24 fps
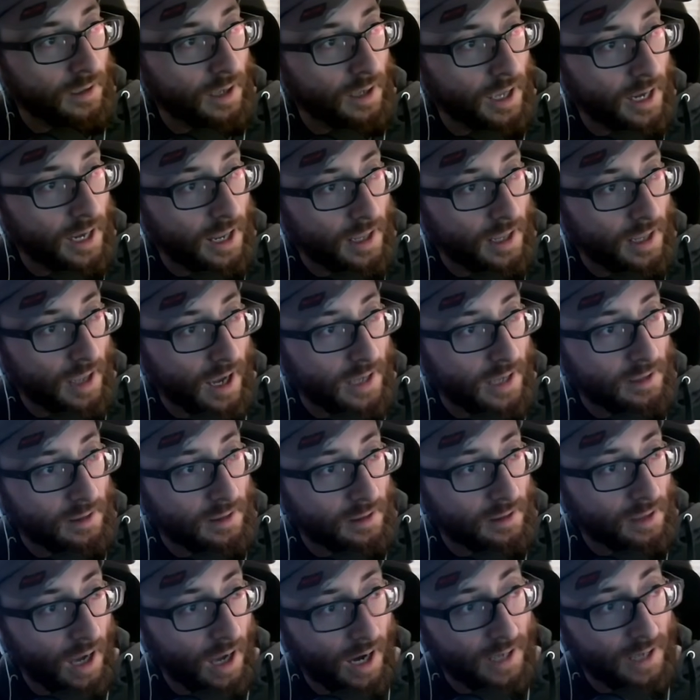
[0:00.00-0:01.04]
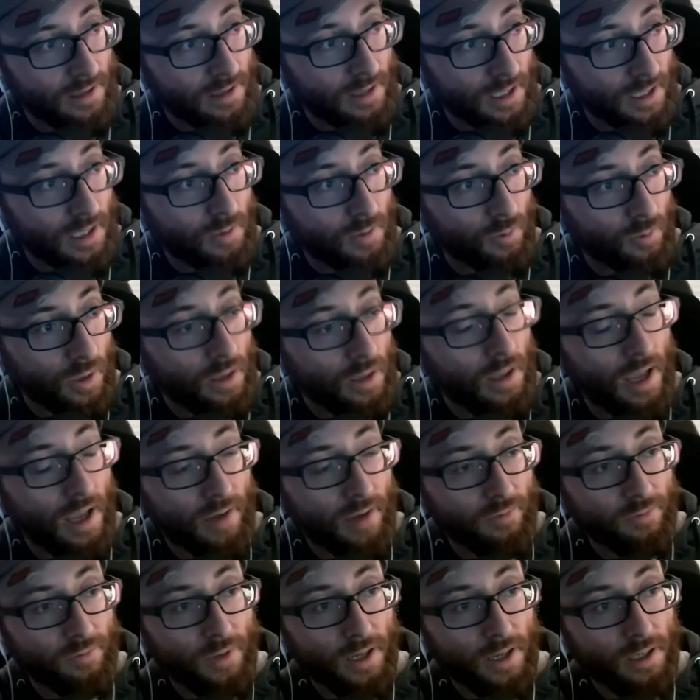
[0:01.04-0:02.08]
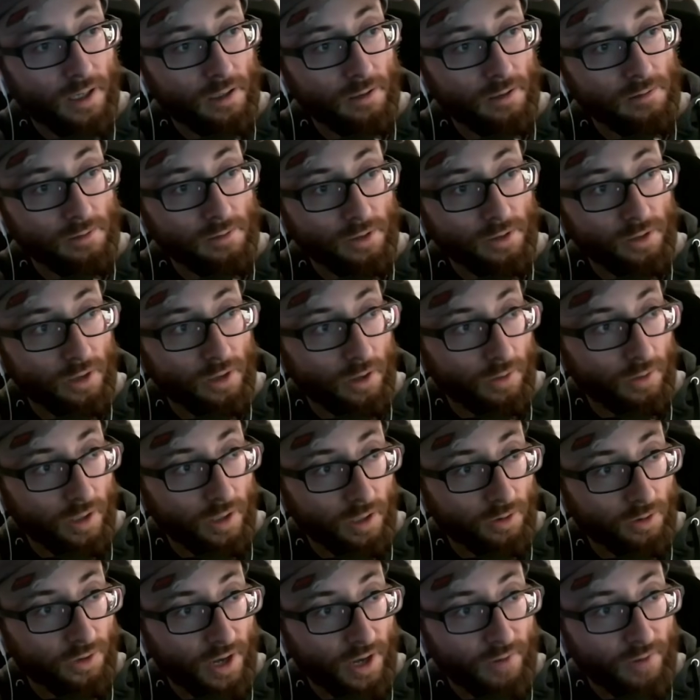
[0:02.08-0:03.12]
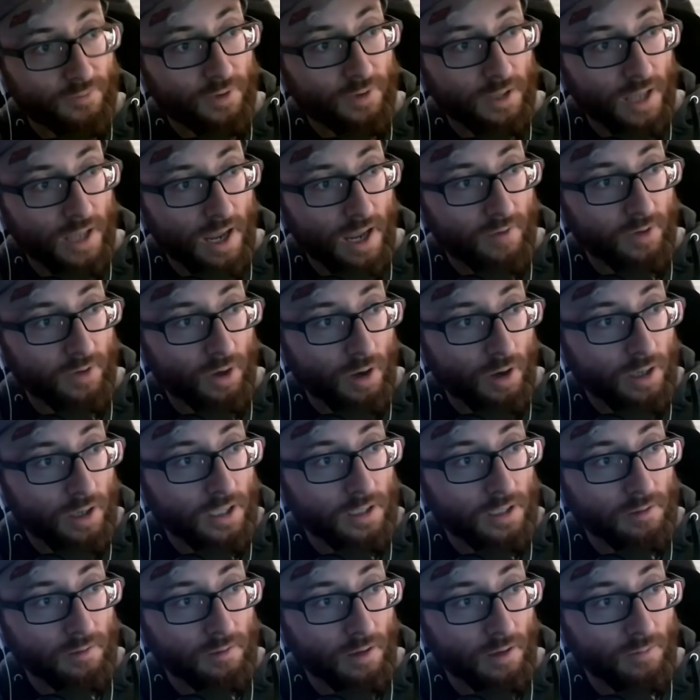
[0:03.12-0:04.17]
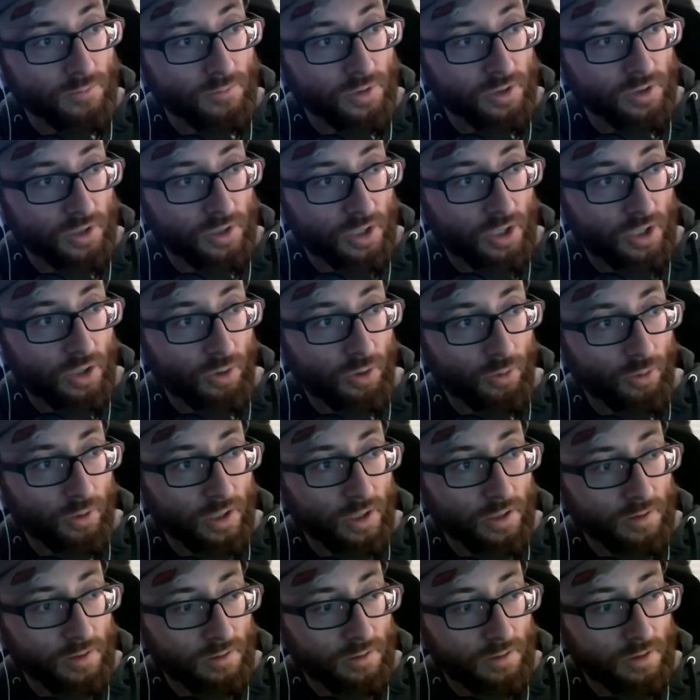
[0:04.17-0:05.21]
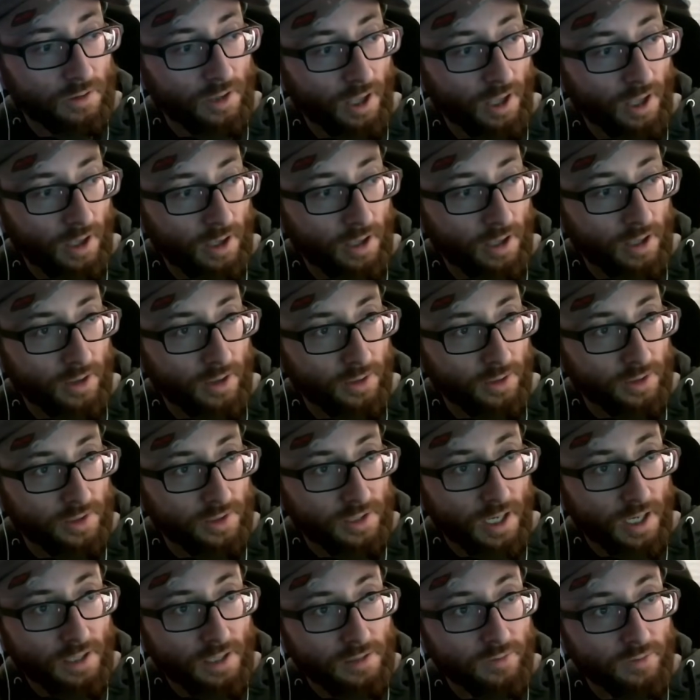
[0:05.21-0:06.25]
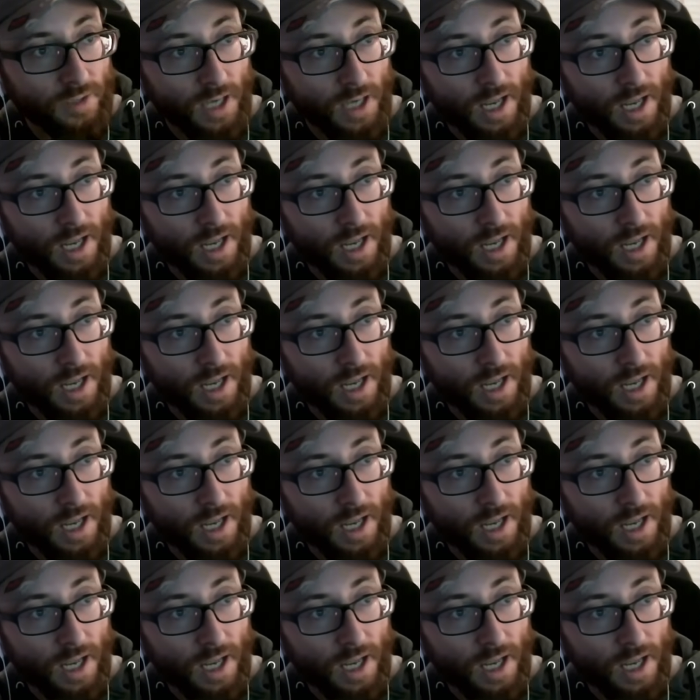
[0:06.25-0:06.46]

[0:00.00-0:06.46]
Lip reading: And I think it will have like it'll definitely have an audience. I'm just curious the size of it.